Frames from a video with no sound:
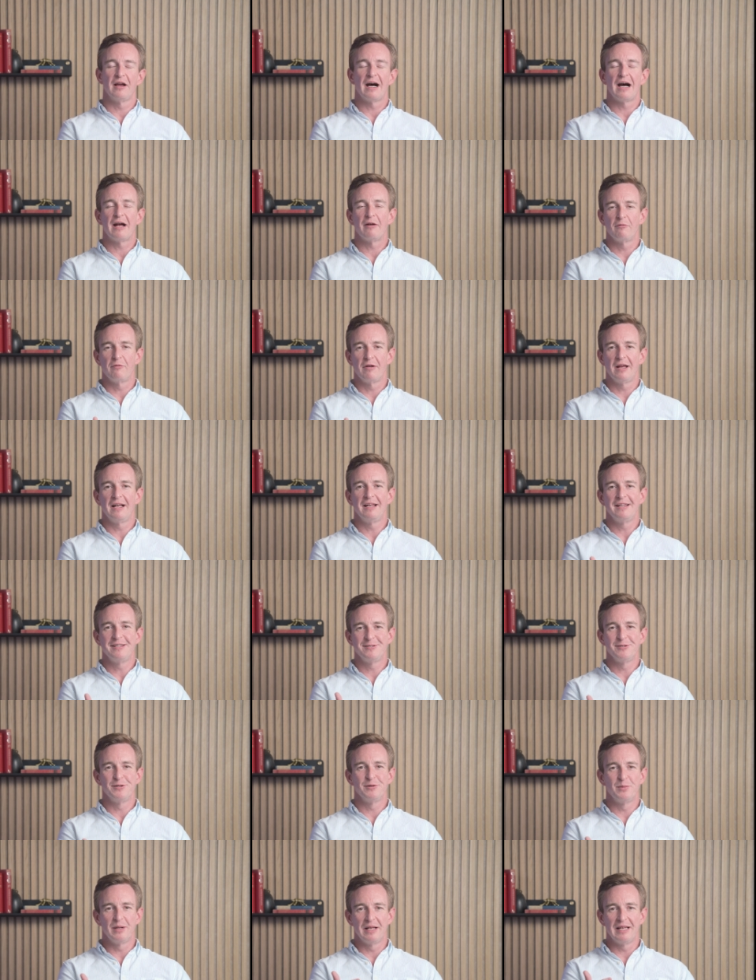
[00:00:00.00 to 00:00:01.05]
I really
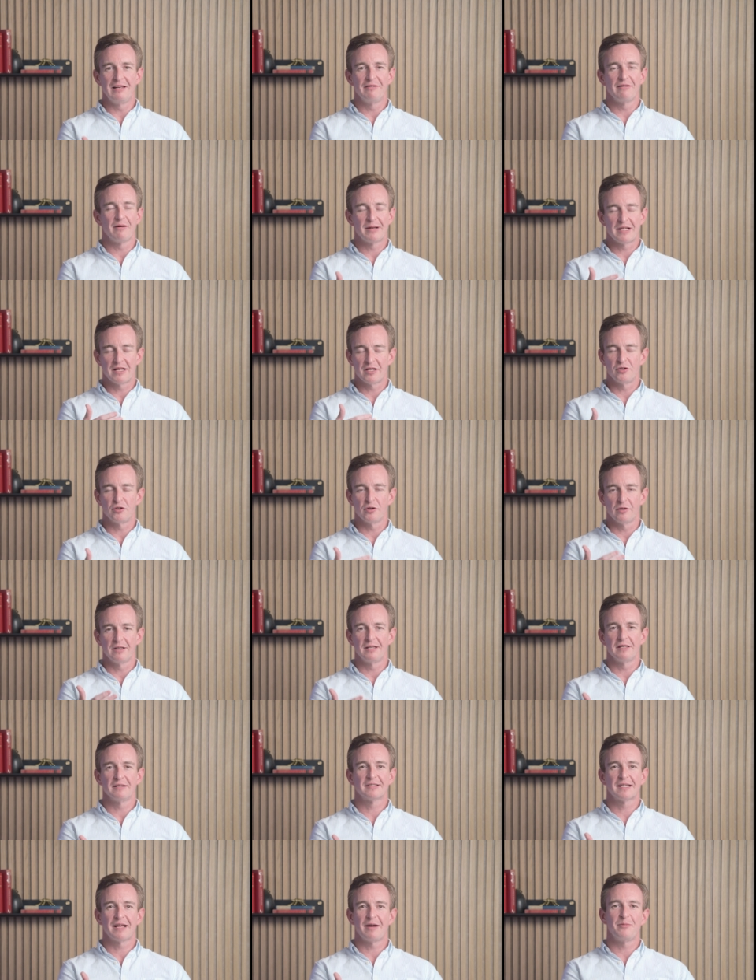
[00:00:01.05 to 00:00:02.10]
do believe, I joined
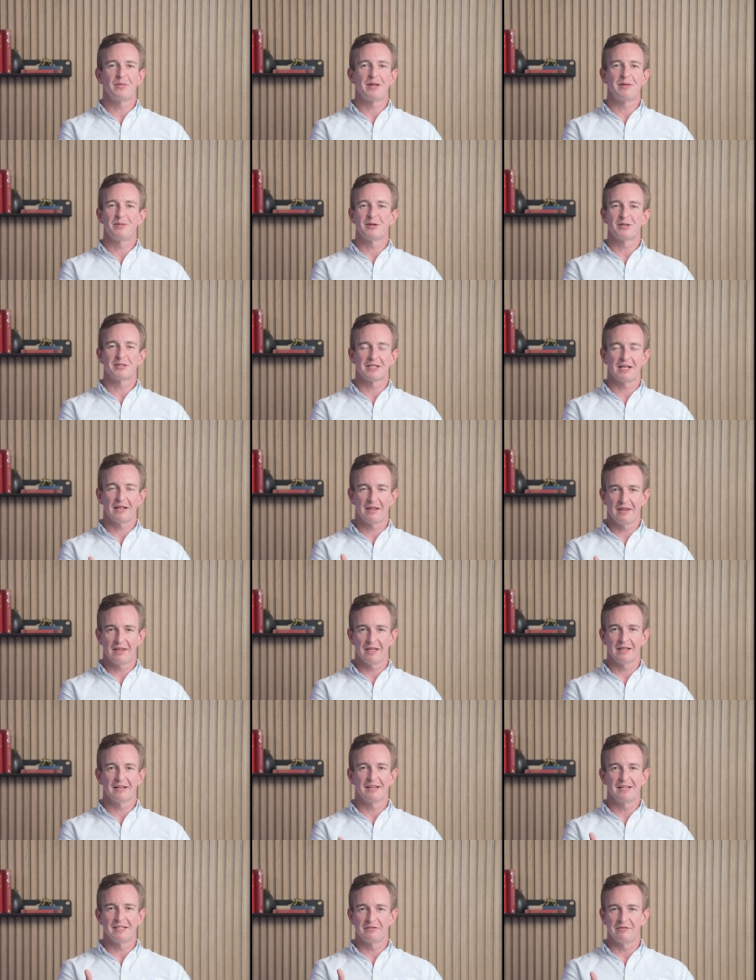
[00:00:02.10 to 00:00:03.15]
this company because I
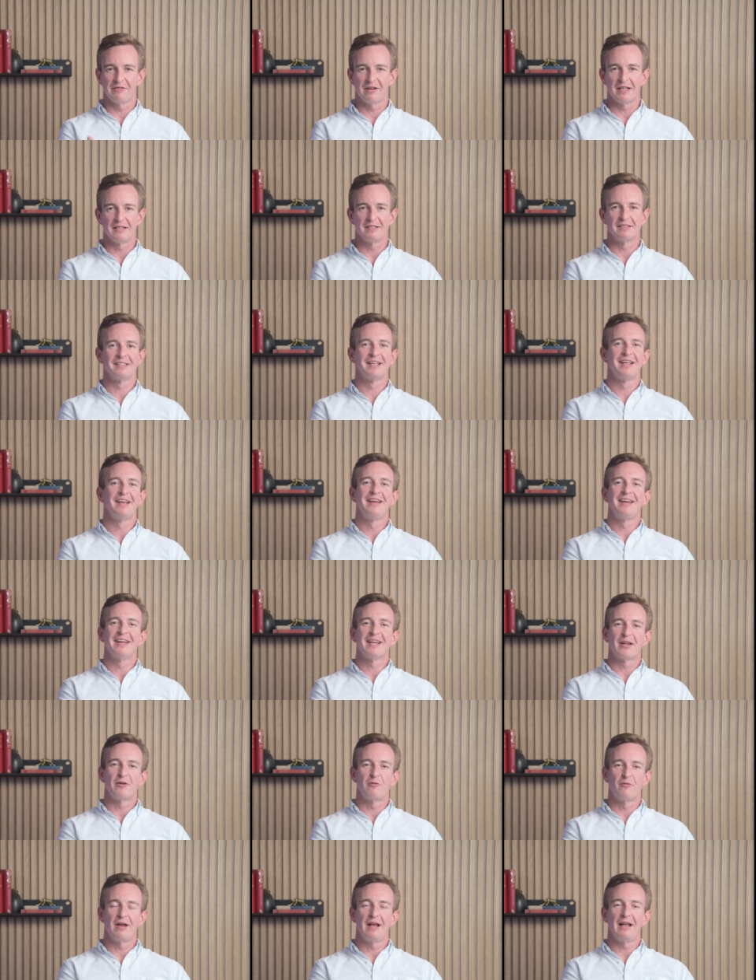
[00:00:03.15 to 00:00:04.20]
think these funds
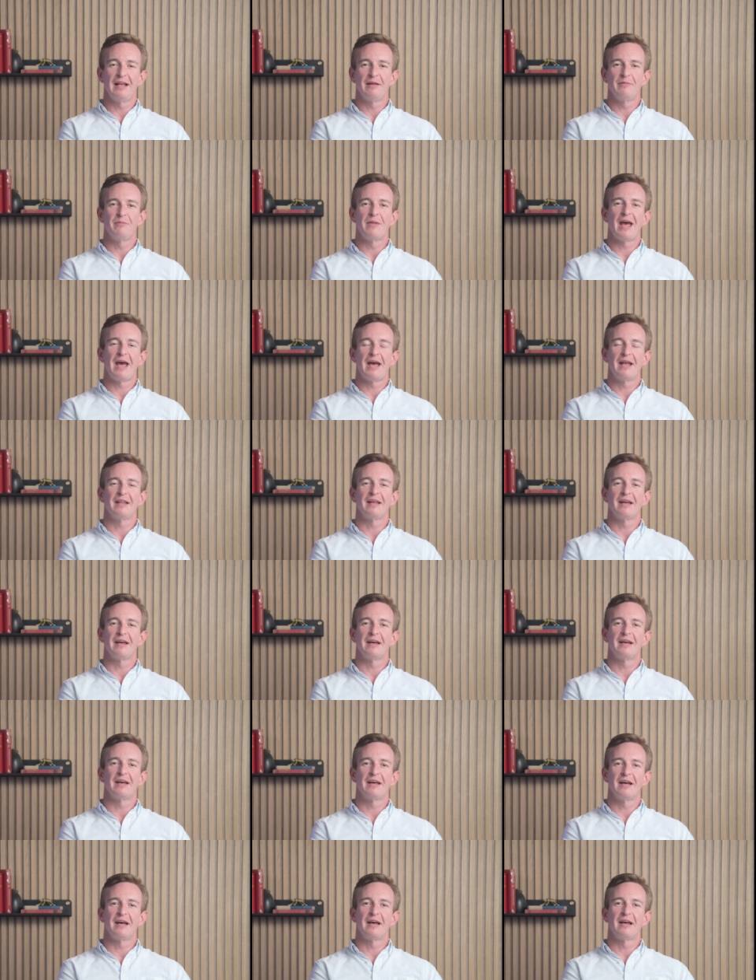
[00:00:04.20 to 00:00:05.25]
can really add
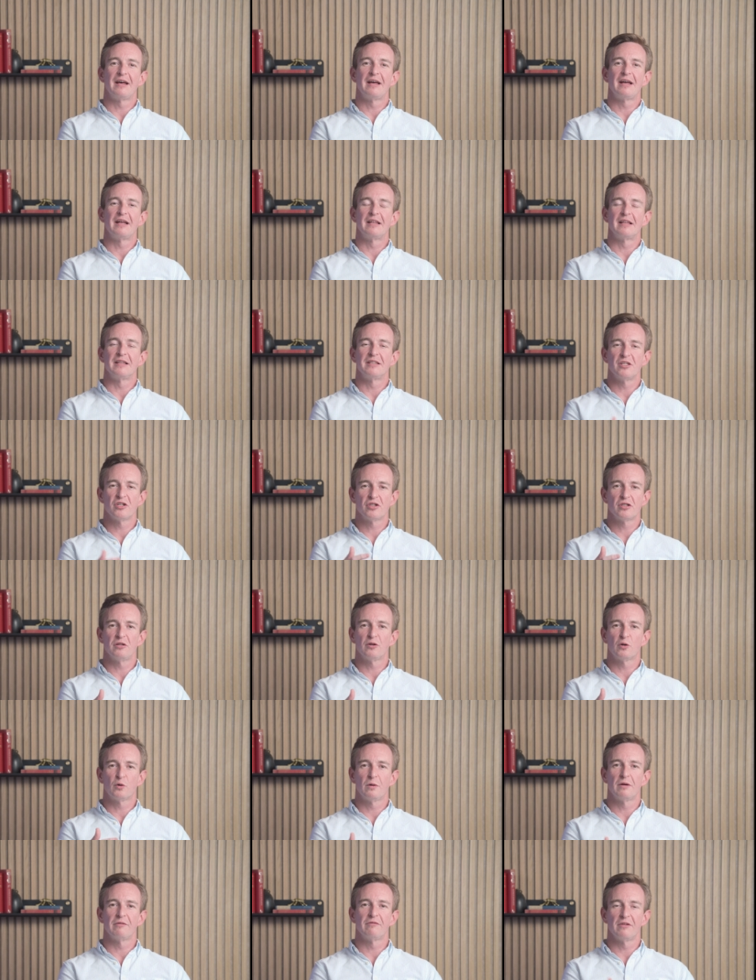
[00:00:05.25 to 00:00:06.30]
an additional
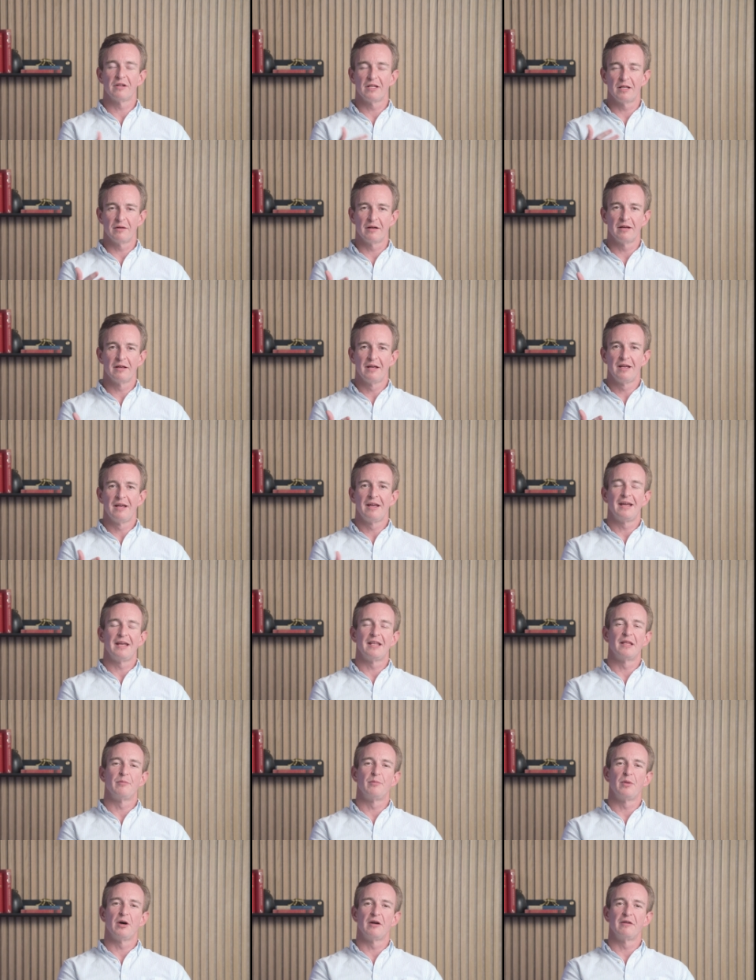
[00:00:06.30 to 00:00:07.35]
quiver in
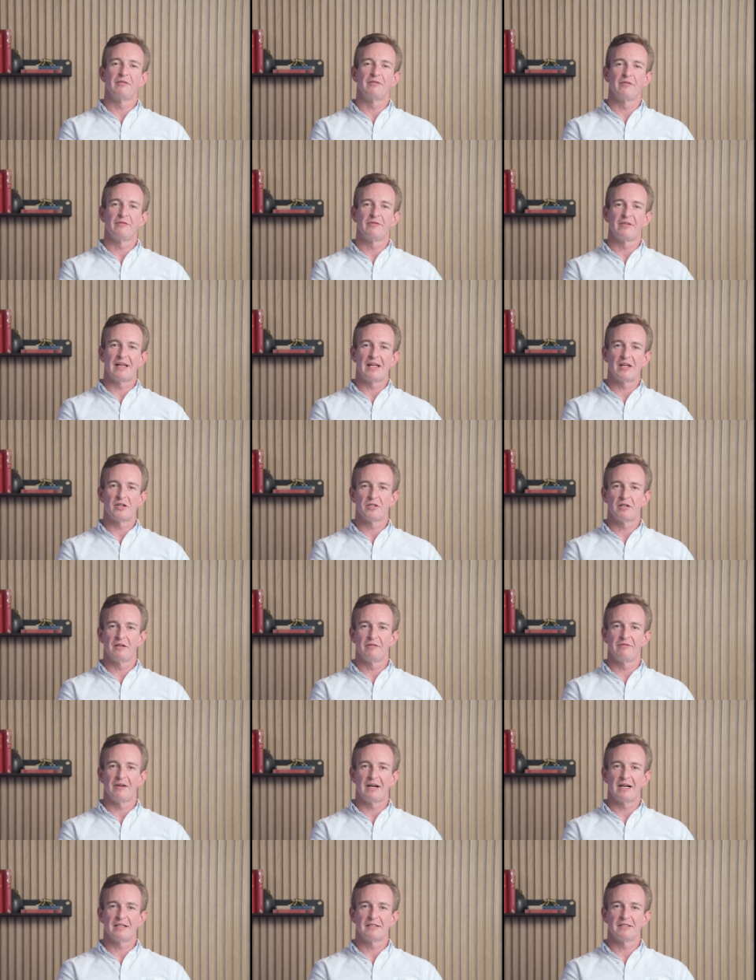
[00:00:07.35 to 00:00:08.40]
the bow for financial
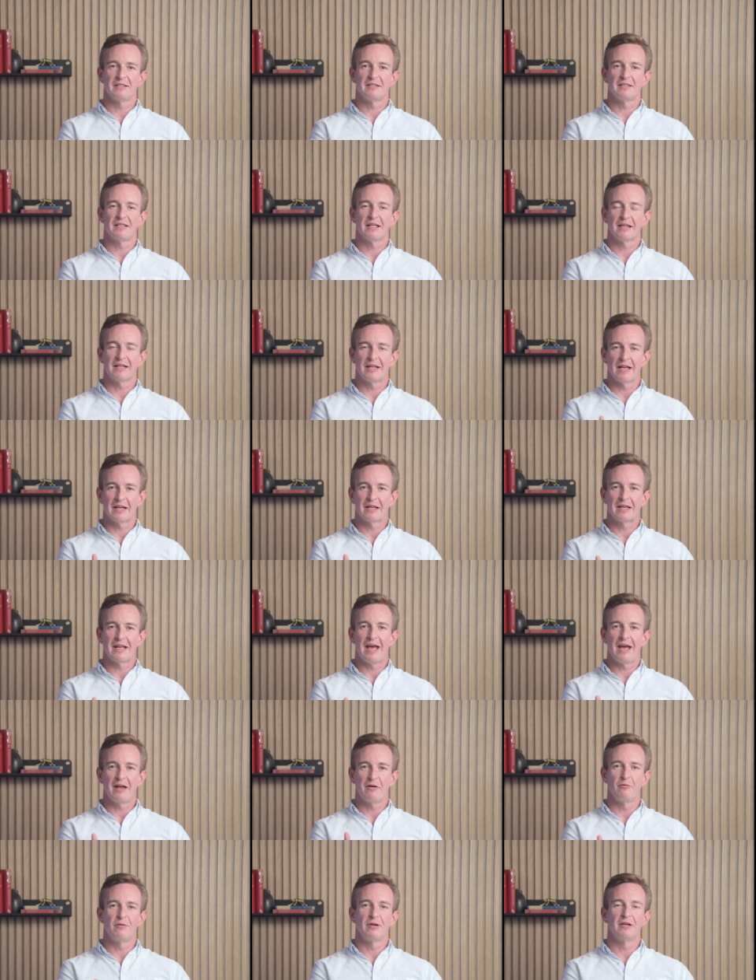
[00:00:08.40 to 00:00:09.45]
advisors, that they can
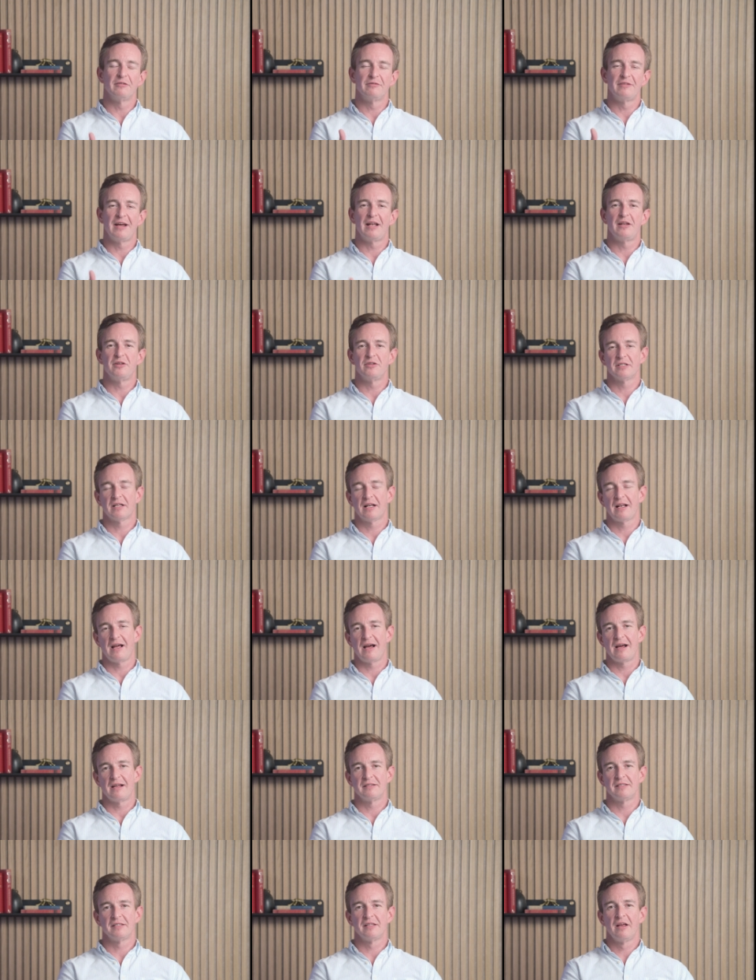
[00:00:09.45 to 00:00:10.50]
add real value to
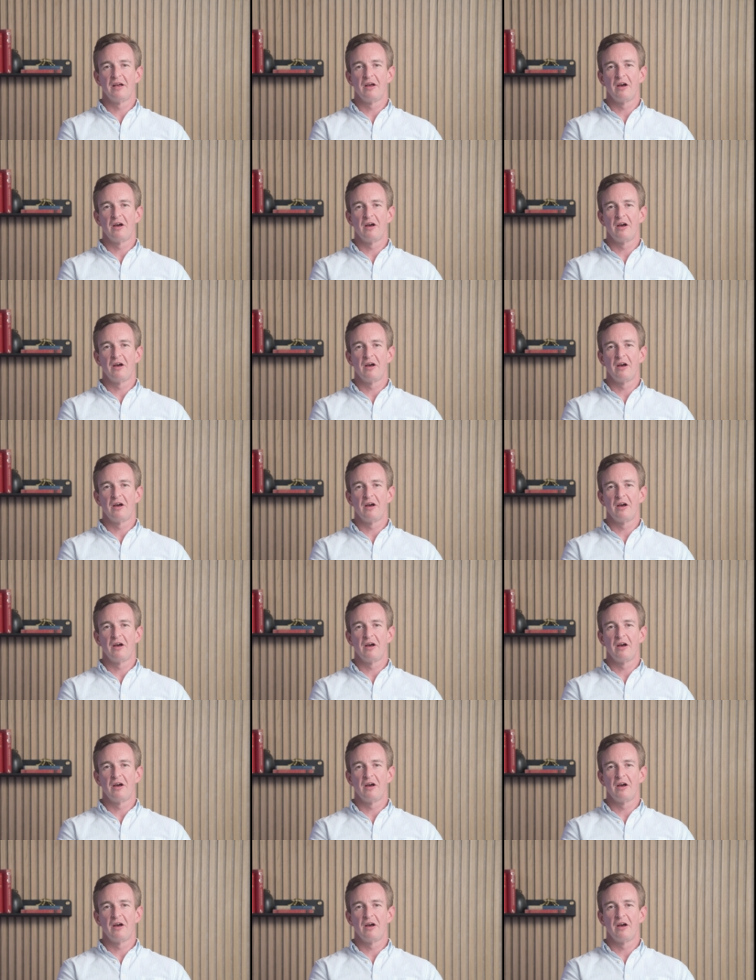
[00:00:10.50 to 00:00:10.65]
clients